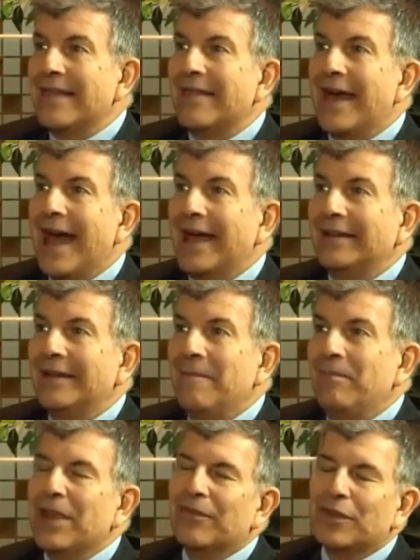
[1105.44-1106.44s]
that
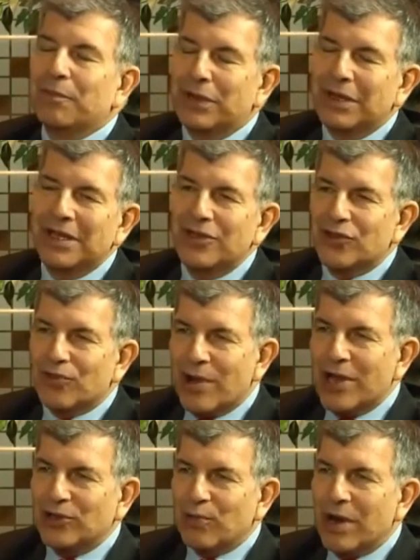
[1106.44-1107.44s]
if the police
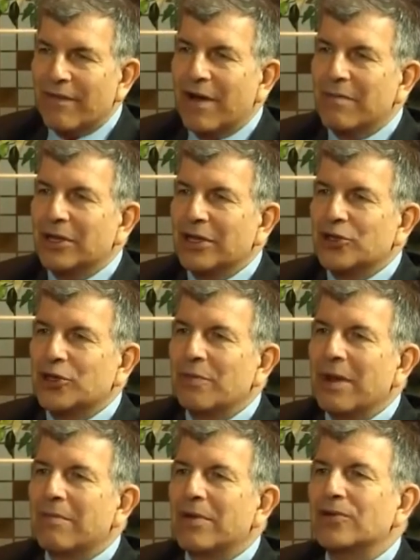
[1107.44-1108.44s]
arrest one of our militia
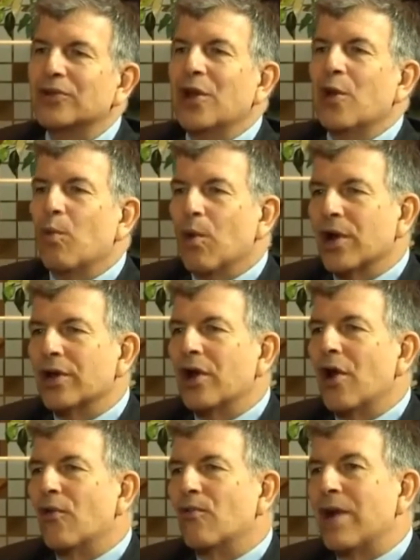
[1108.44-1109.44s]
members, we're going
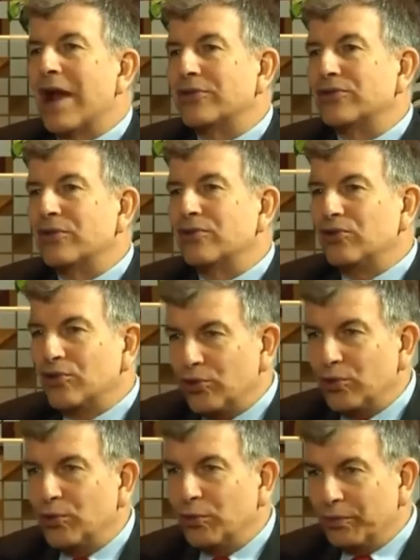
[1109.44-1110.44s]
to arrest
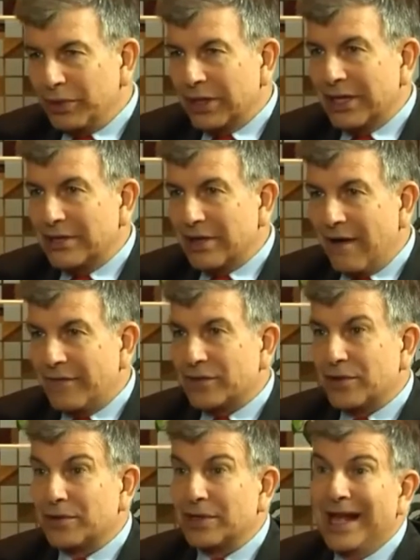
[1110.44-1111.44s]
two police
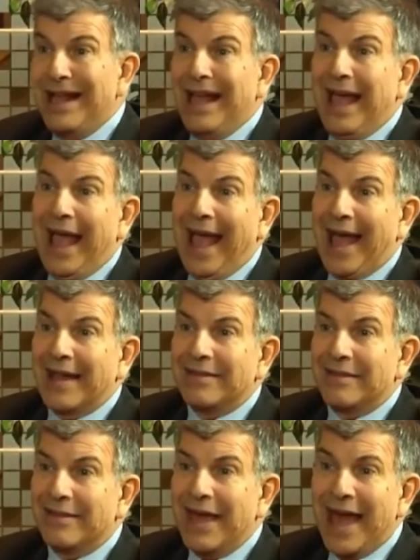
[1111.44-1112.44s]
officers.
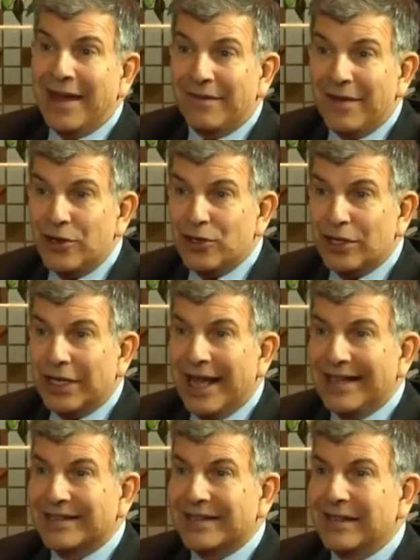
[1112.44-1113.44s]
And that eventually
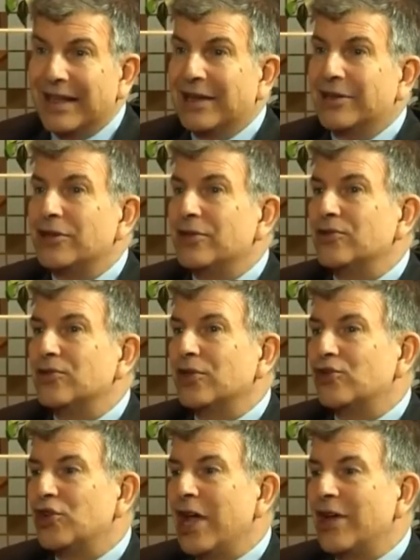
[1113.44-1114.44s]
escalated to
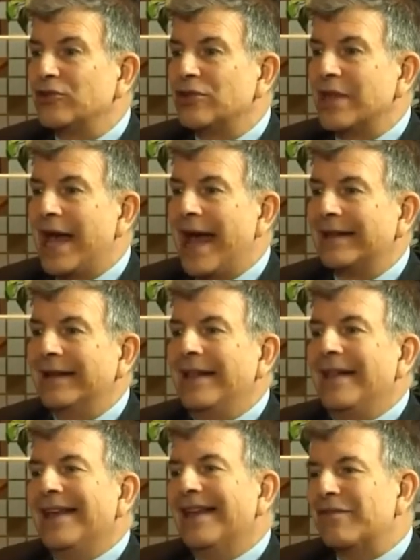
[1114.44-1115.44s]
suggest that
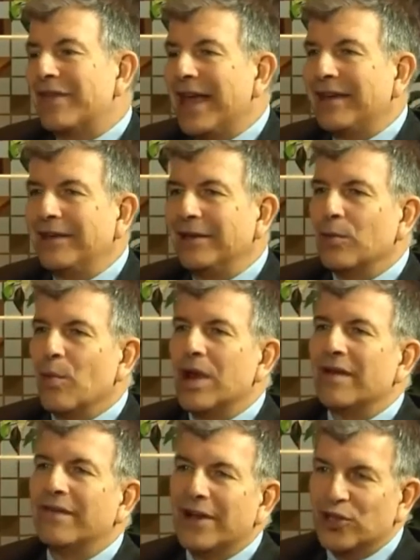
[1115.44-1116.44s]
if they kill
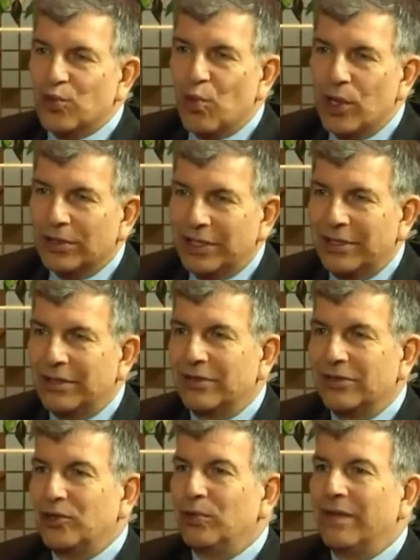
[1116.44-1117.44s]
one of us, we'll kill
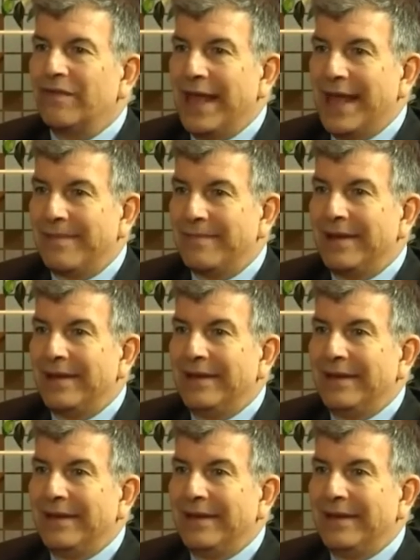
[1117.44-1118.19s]
two of them.